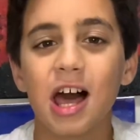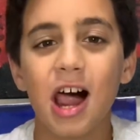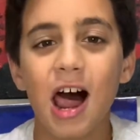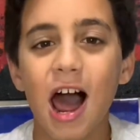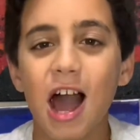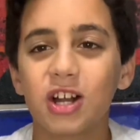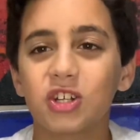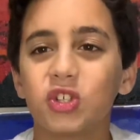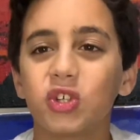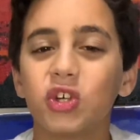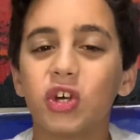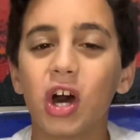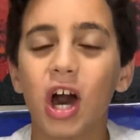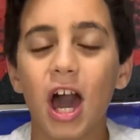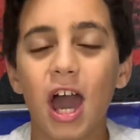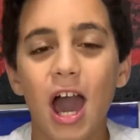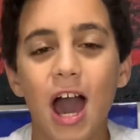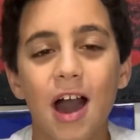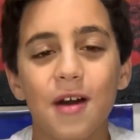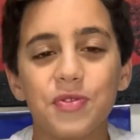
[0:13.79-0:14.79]
Actually, I
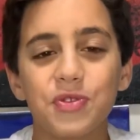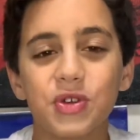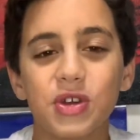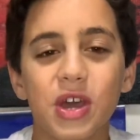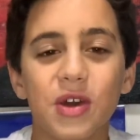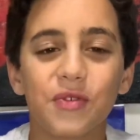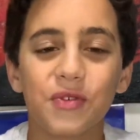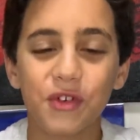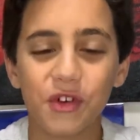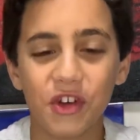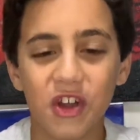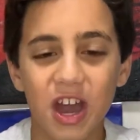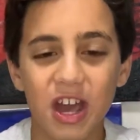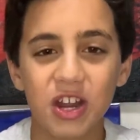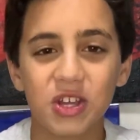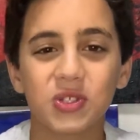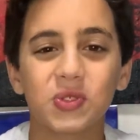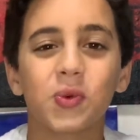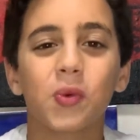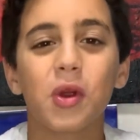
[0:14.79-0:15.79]
have to give
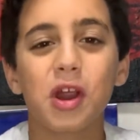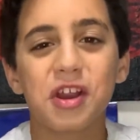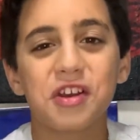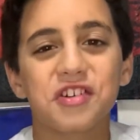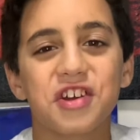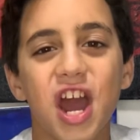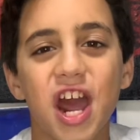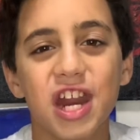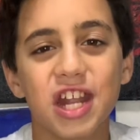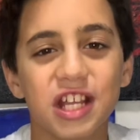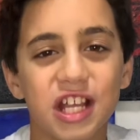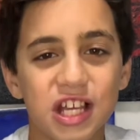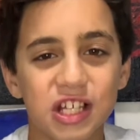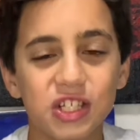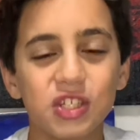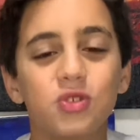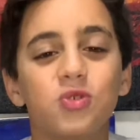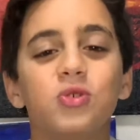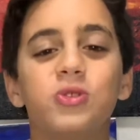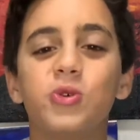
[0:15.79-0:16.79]
credit where credit is
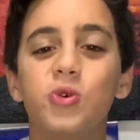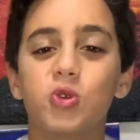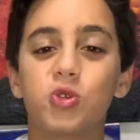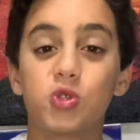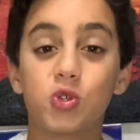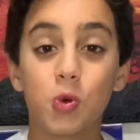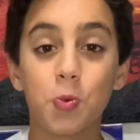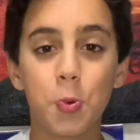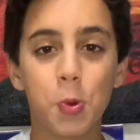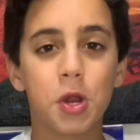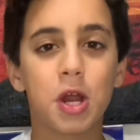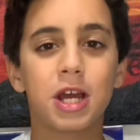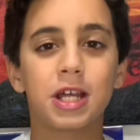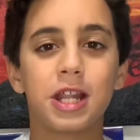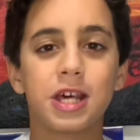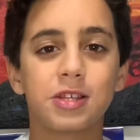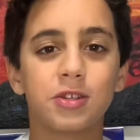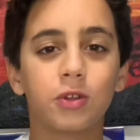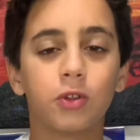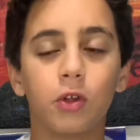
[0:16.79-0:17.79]
due to Super
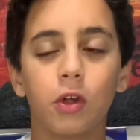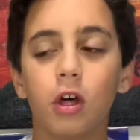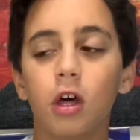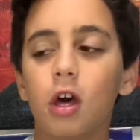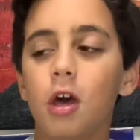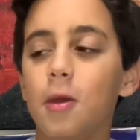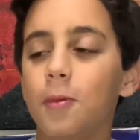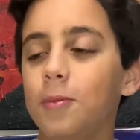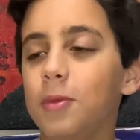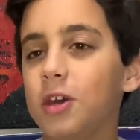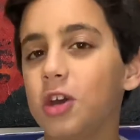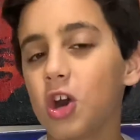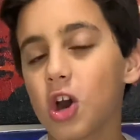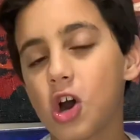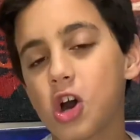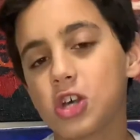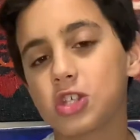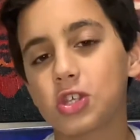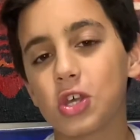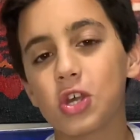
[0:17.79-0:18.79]
Evil
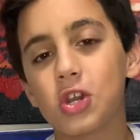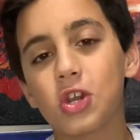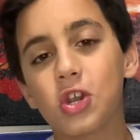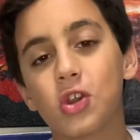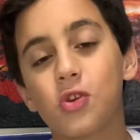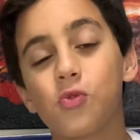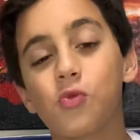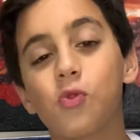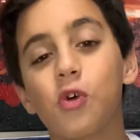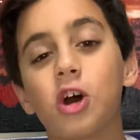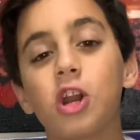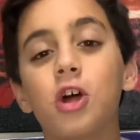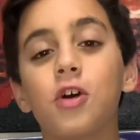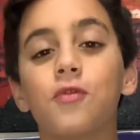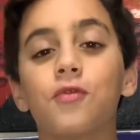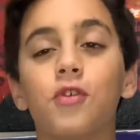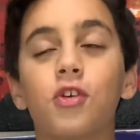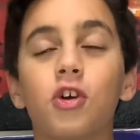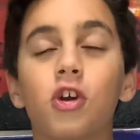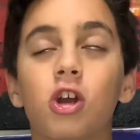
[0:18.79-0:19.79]
because in one
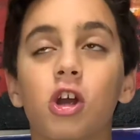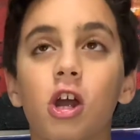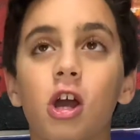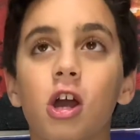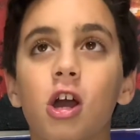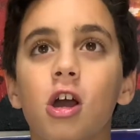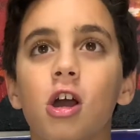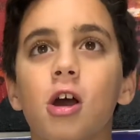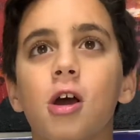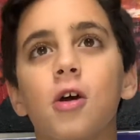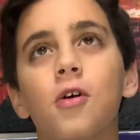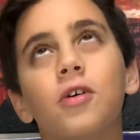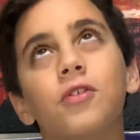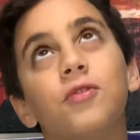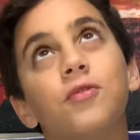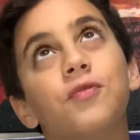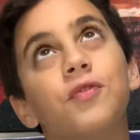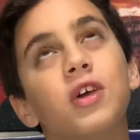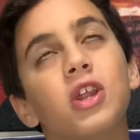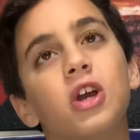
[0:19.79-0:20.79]
of her
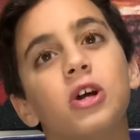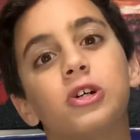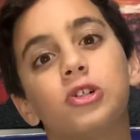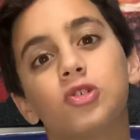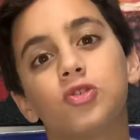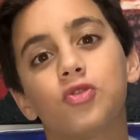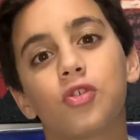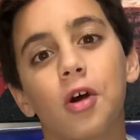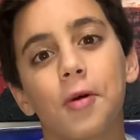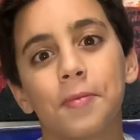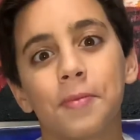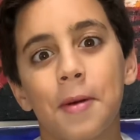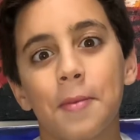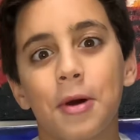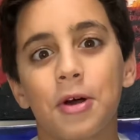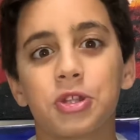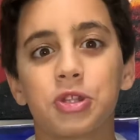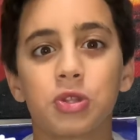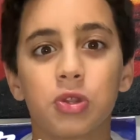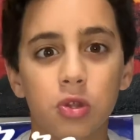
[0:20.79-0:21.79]
videos from
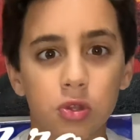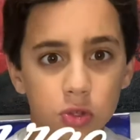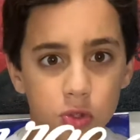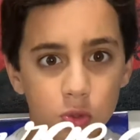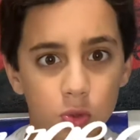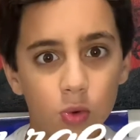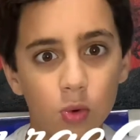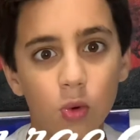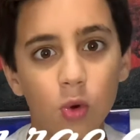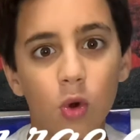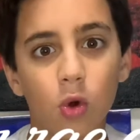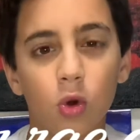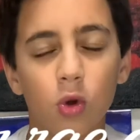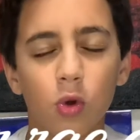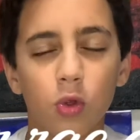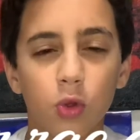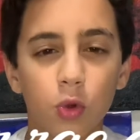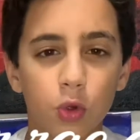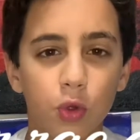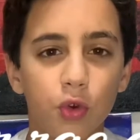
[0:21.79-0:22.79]
about two
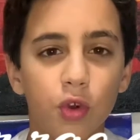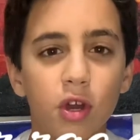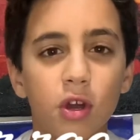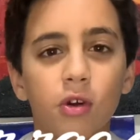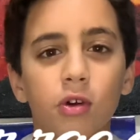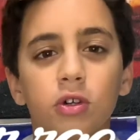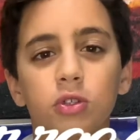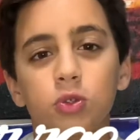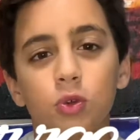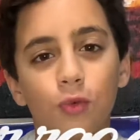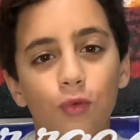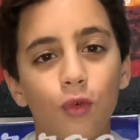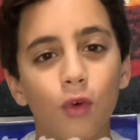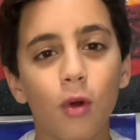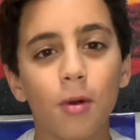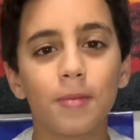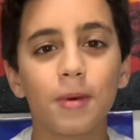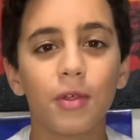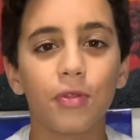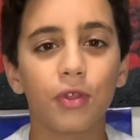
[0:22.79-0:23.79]
to three to four
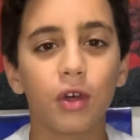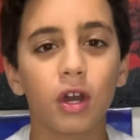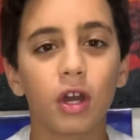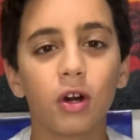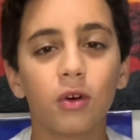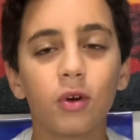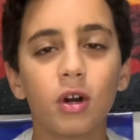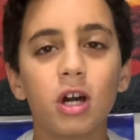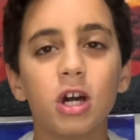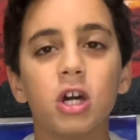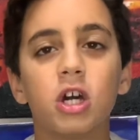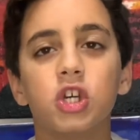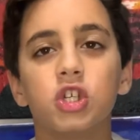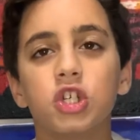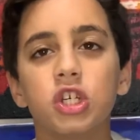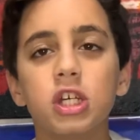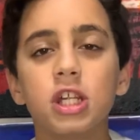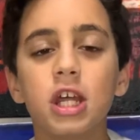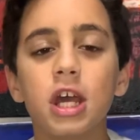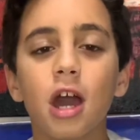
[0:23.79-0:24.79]
months ago,
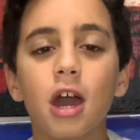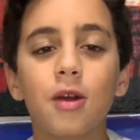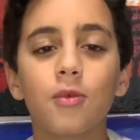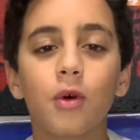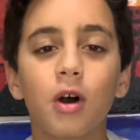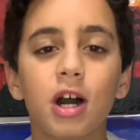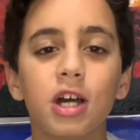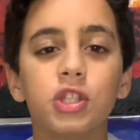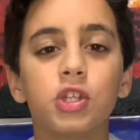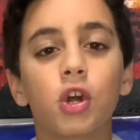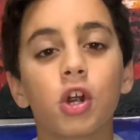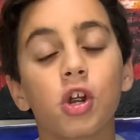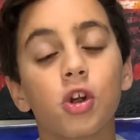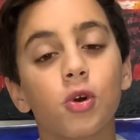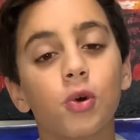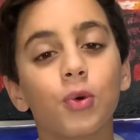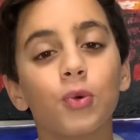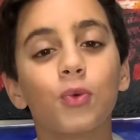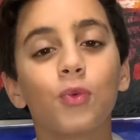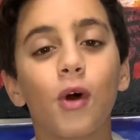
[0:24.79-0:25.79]
she DIYed her
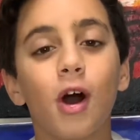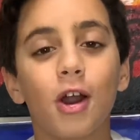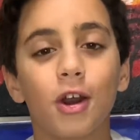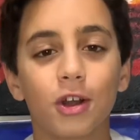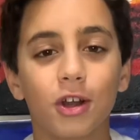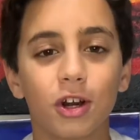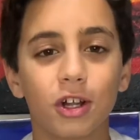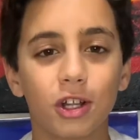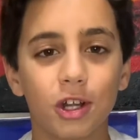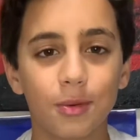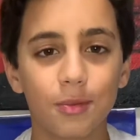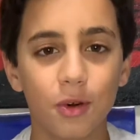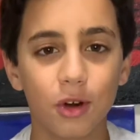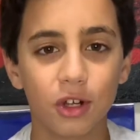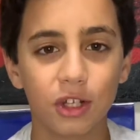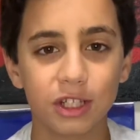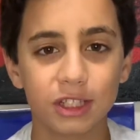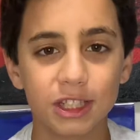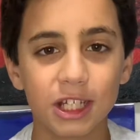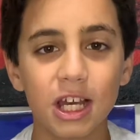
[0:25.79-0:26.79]
own watercolor
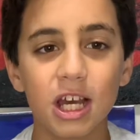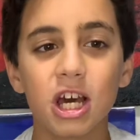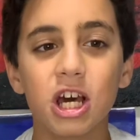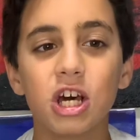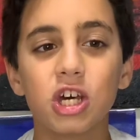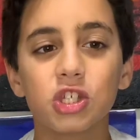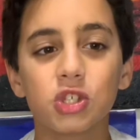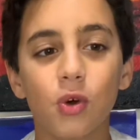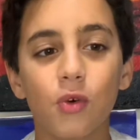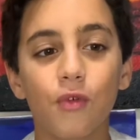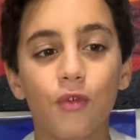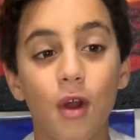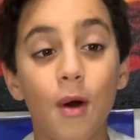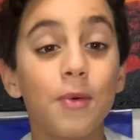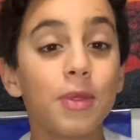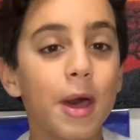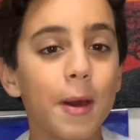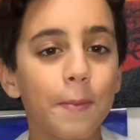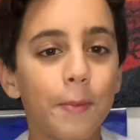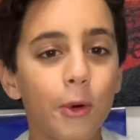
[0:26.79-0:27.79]
booklet. So from
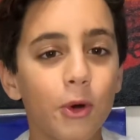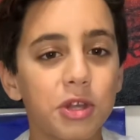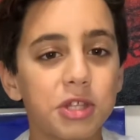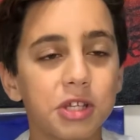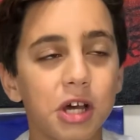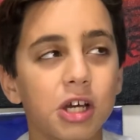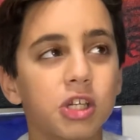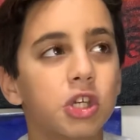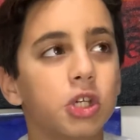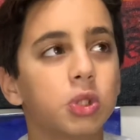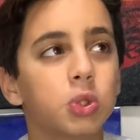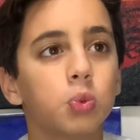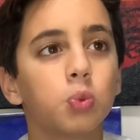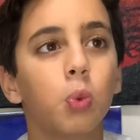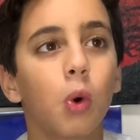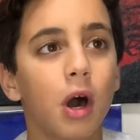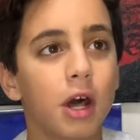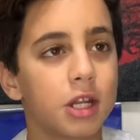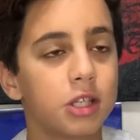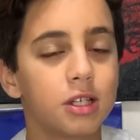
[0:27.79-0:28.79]
that point, I just
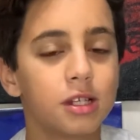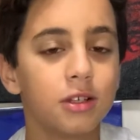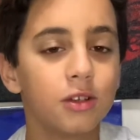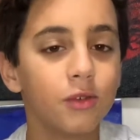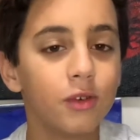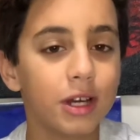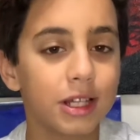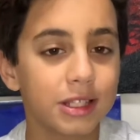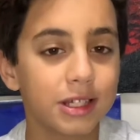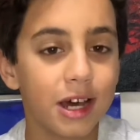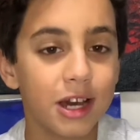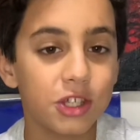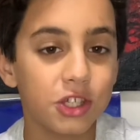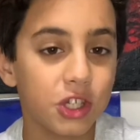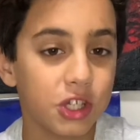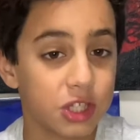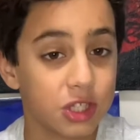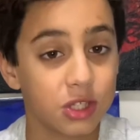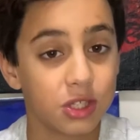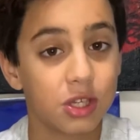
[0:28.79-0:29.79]
wanted to do it. I
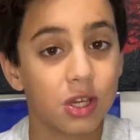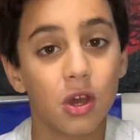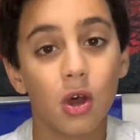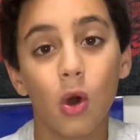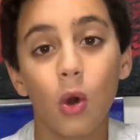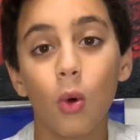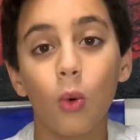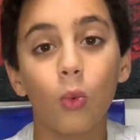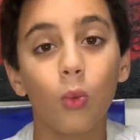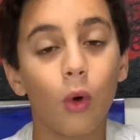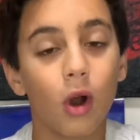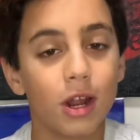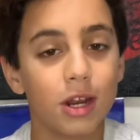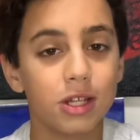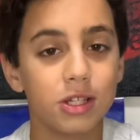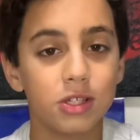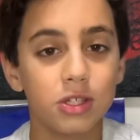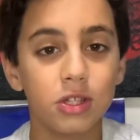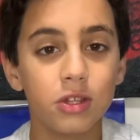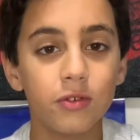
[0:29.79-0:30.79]
just
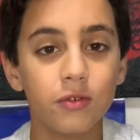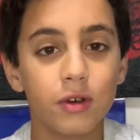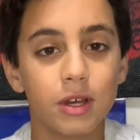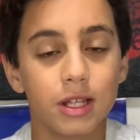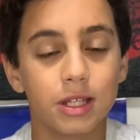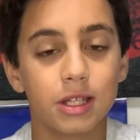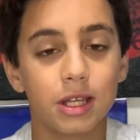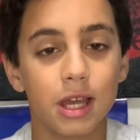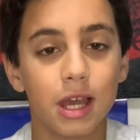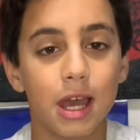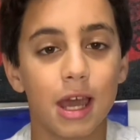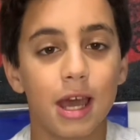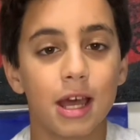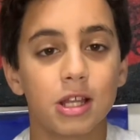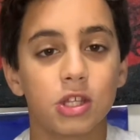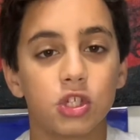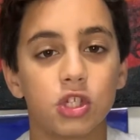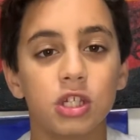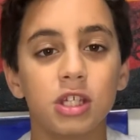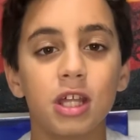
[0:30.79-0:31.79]
wanted to do it.
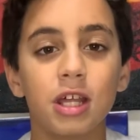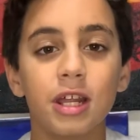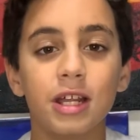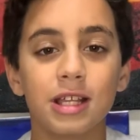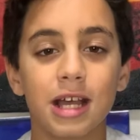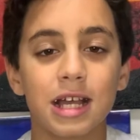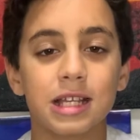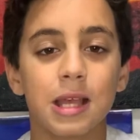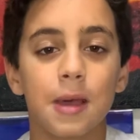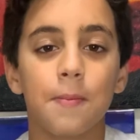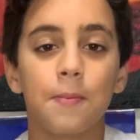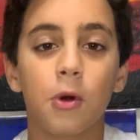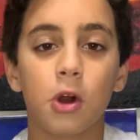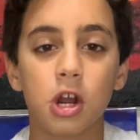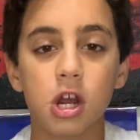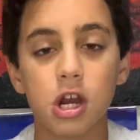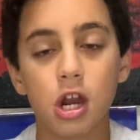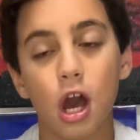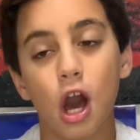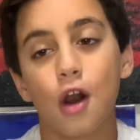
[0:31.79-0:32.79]
And she did it as a
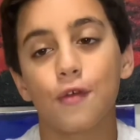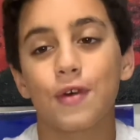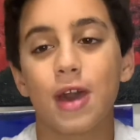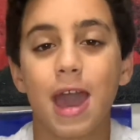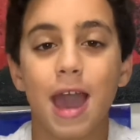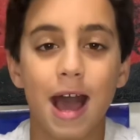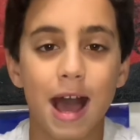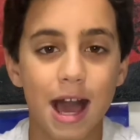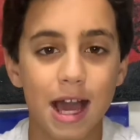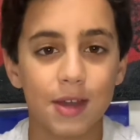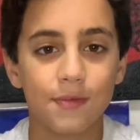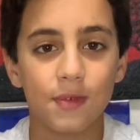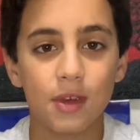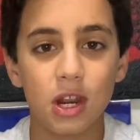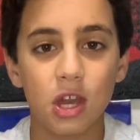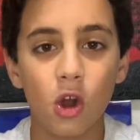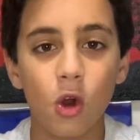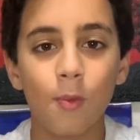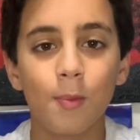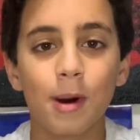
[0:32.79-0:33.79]
part of a hack
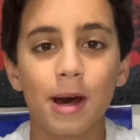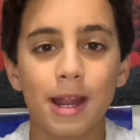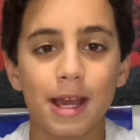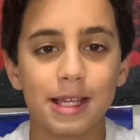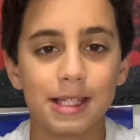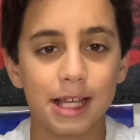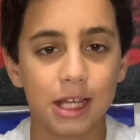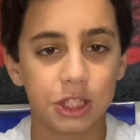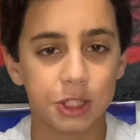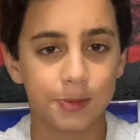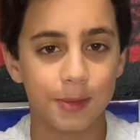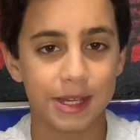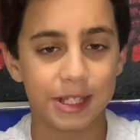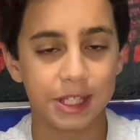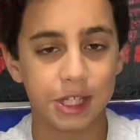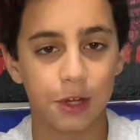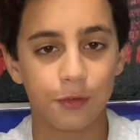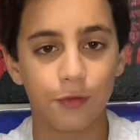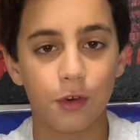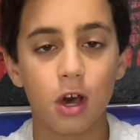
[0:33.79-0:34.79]
video, but I said to
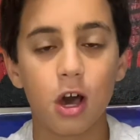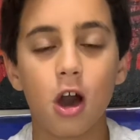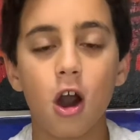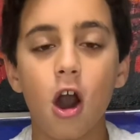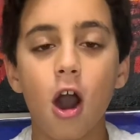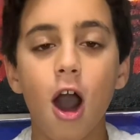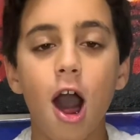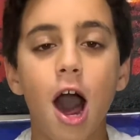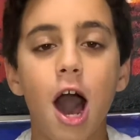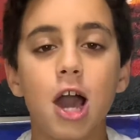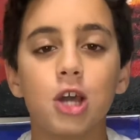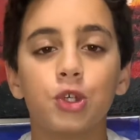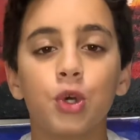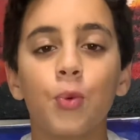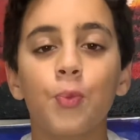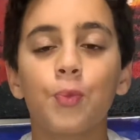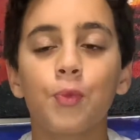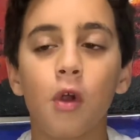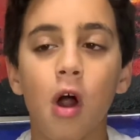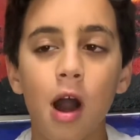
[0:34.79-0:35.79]
myself, I
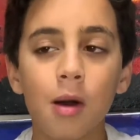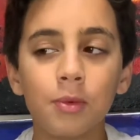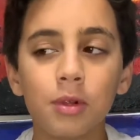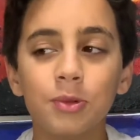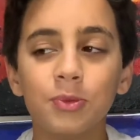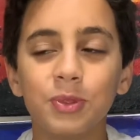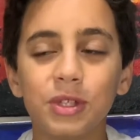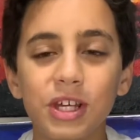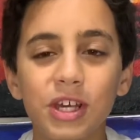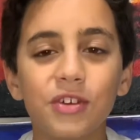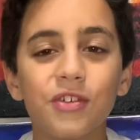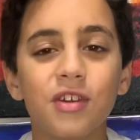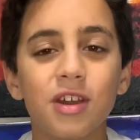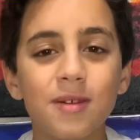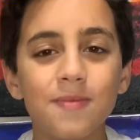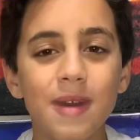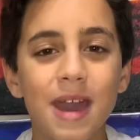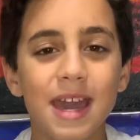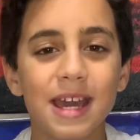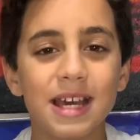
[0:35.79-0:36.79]
should probably
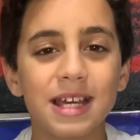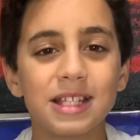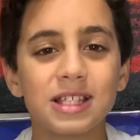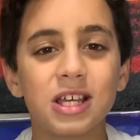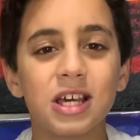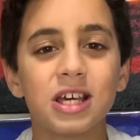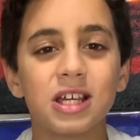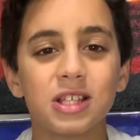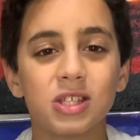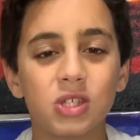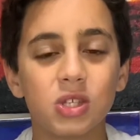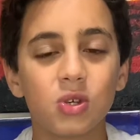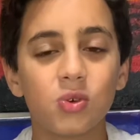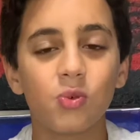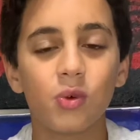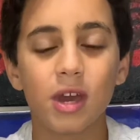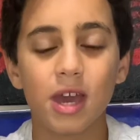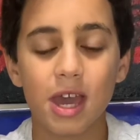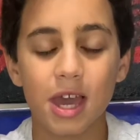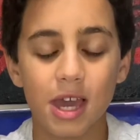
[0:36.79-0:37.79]
remake it
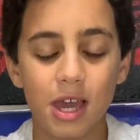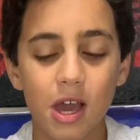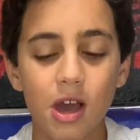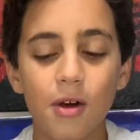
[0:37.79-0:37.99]
into a